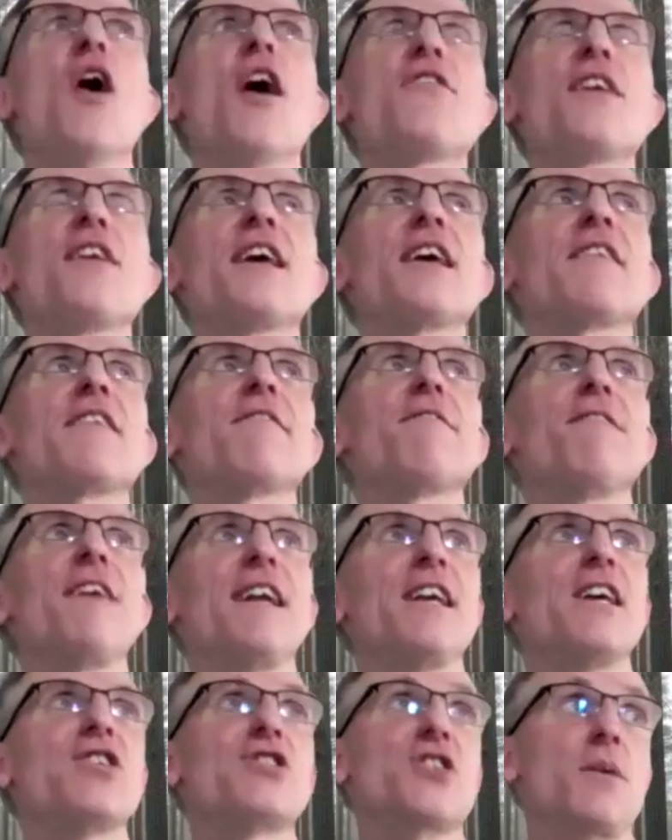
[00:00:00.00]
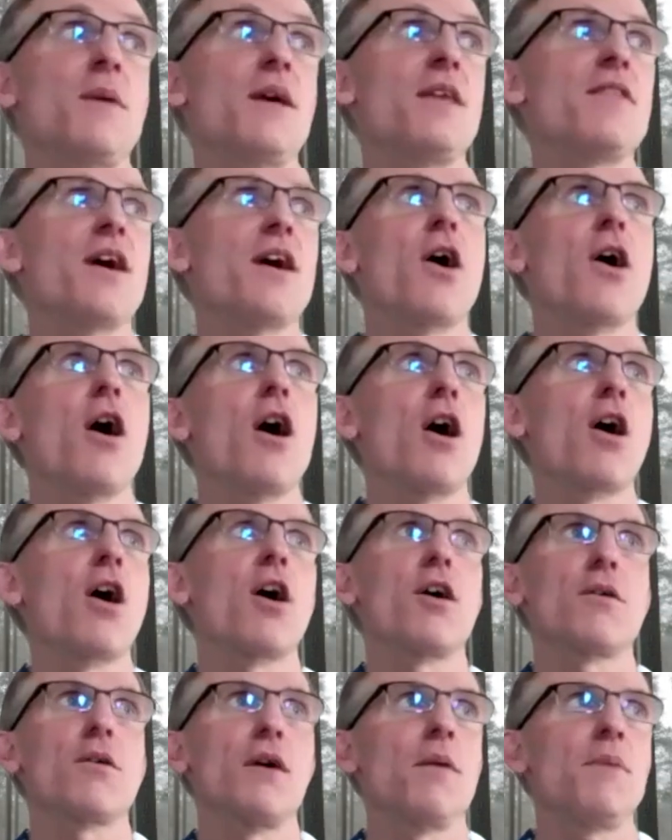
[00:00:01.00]
I think in Finnish, I mean, there
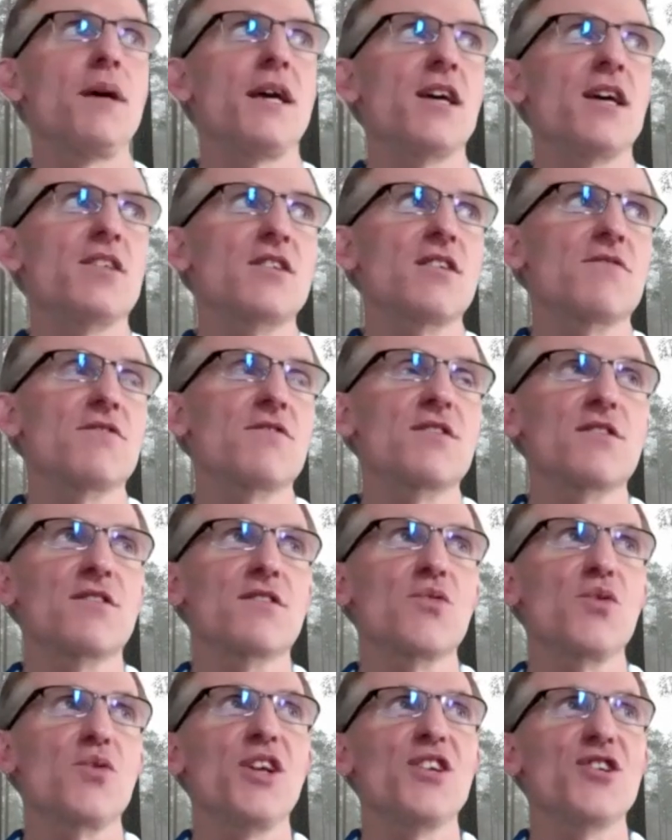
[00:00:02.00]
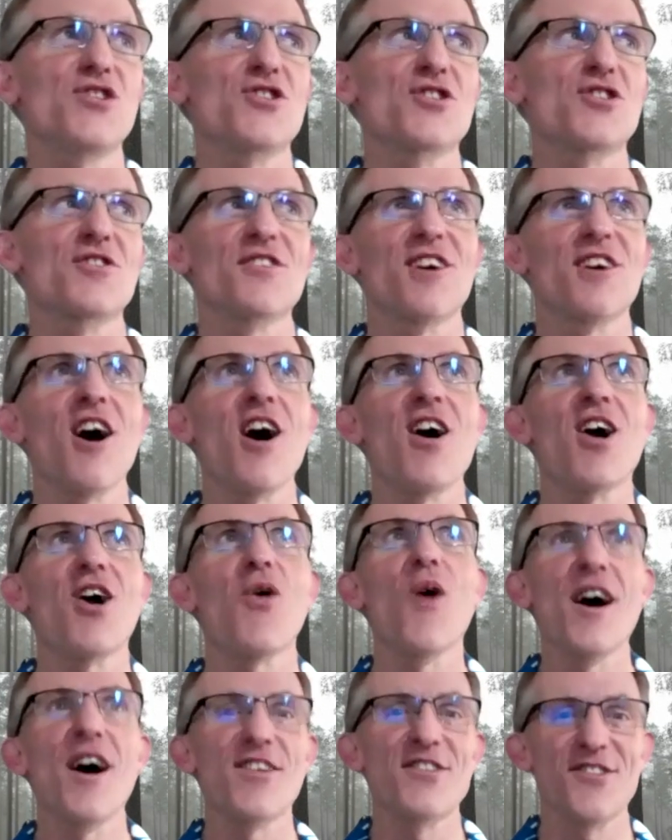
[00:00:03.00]
are, because of Swedish
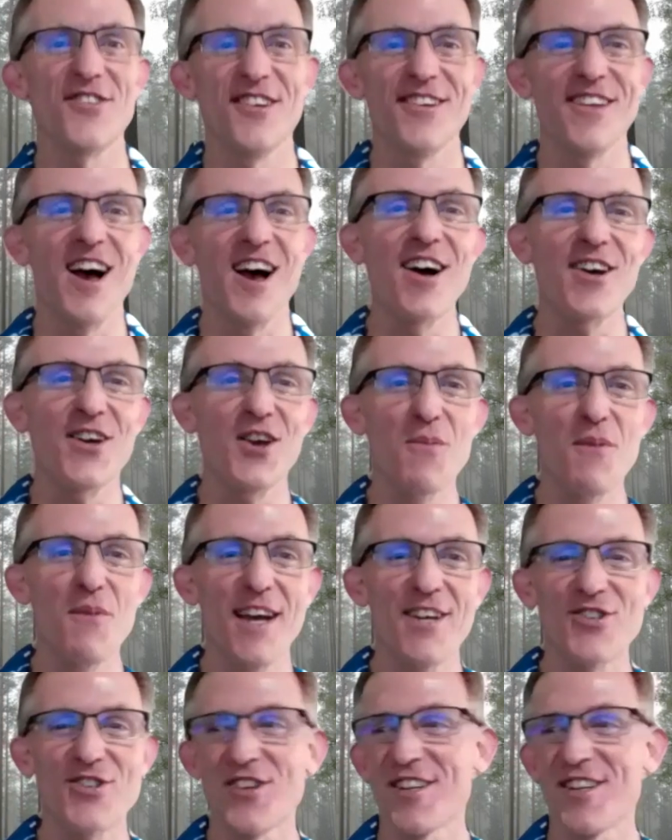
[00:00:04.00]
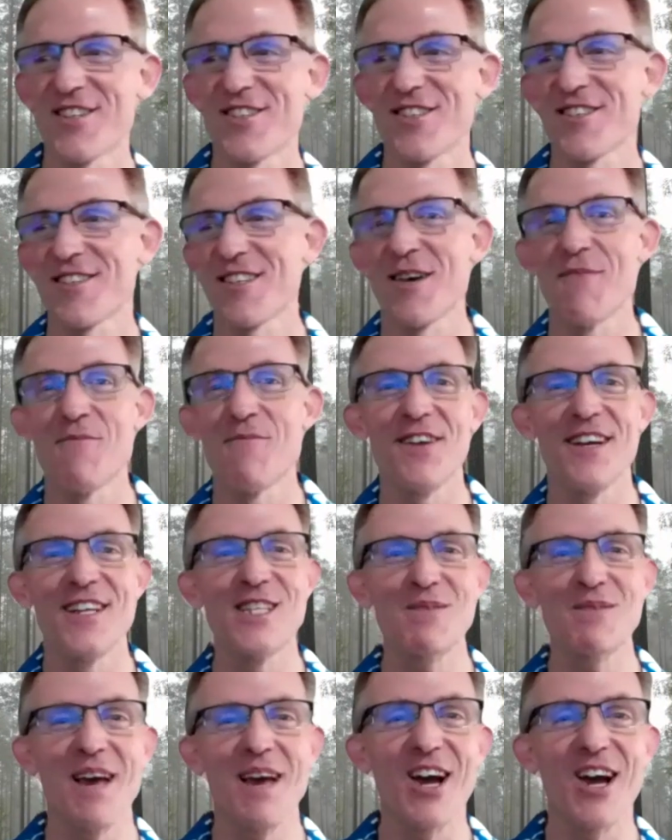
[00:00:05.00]
conquest and occupation, as some
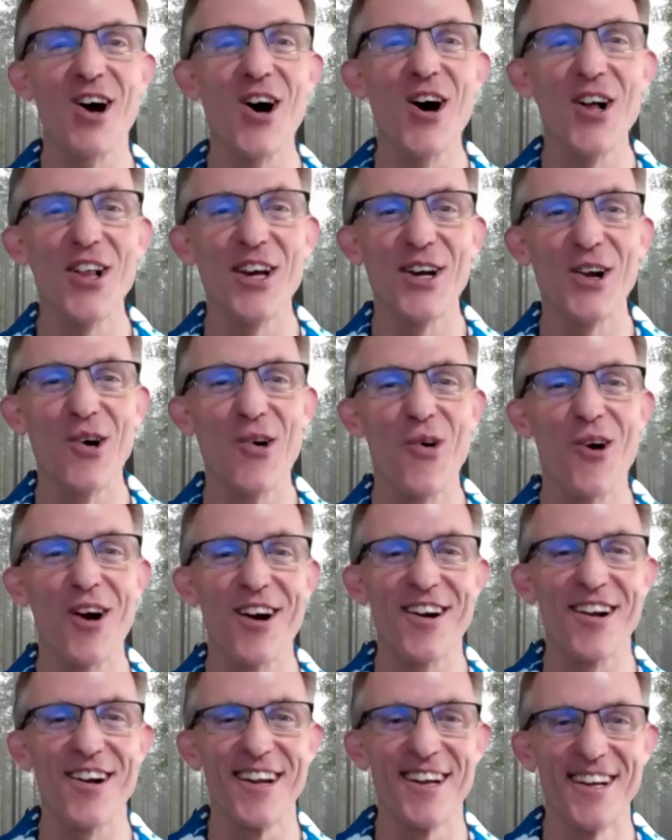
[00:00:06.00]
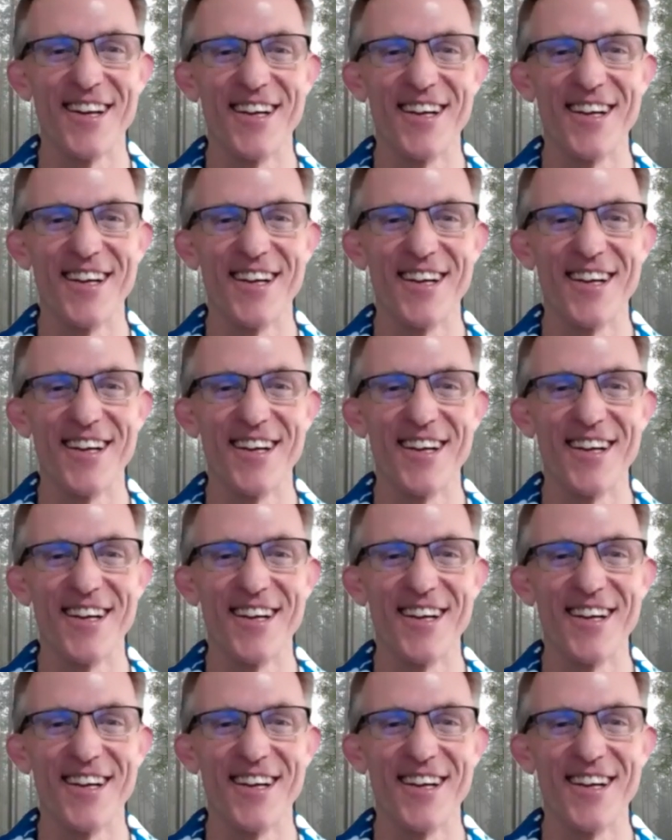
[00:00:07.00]
Finns may call it, or